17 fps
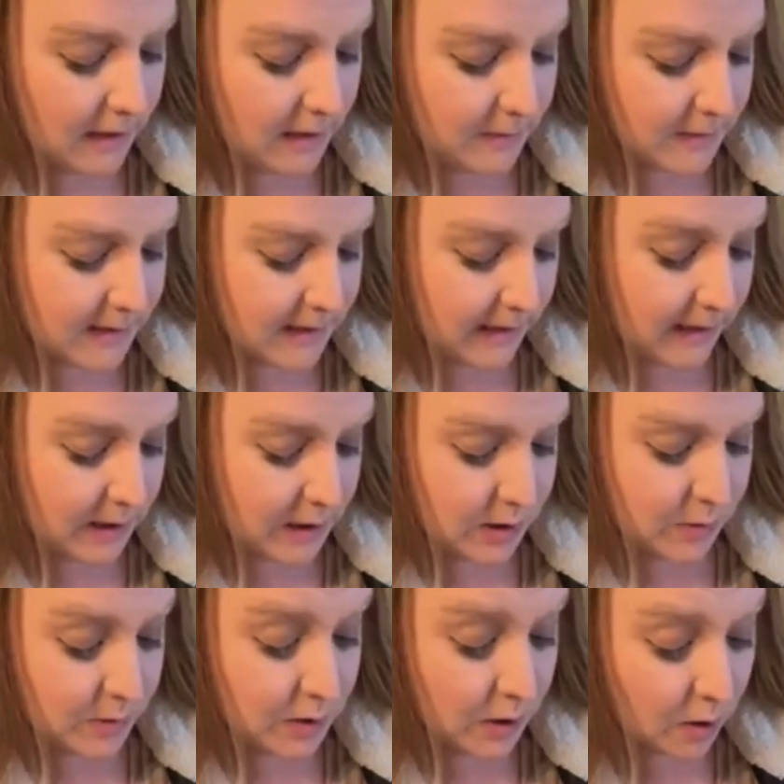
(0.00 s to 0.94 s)
And he was
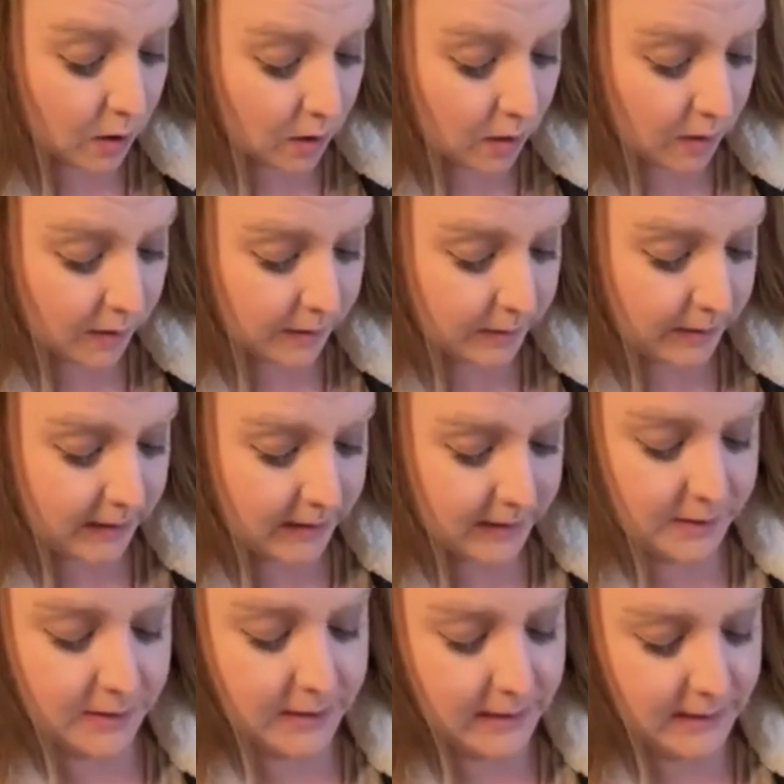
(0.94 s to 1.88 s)
getting too tall to
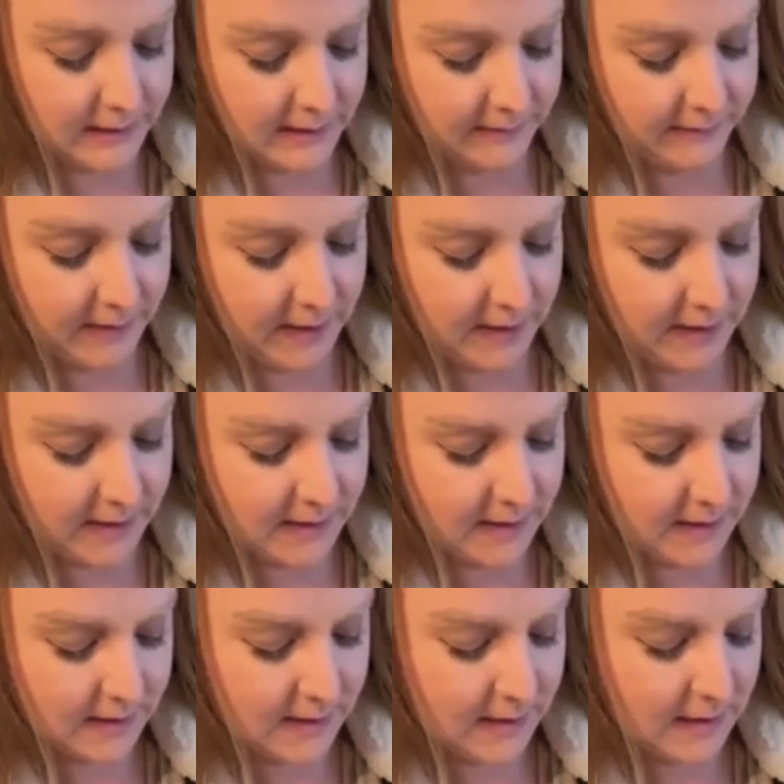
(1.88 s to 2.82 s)
be underneath of
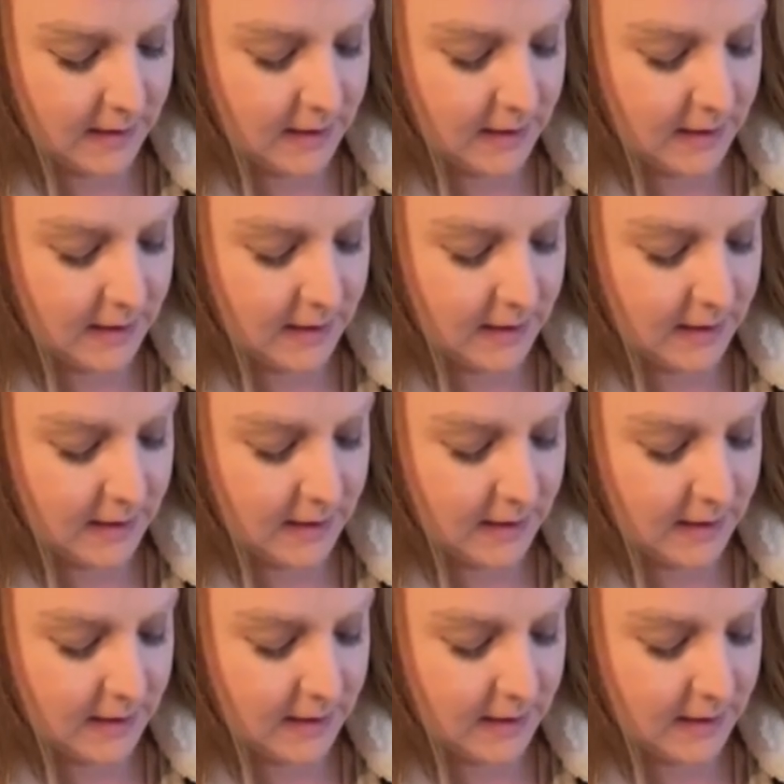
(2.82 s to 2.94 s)
it.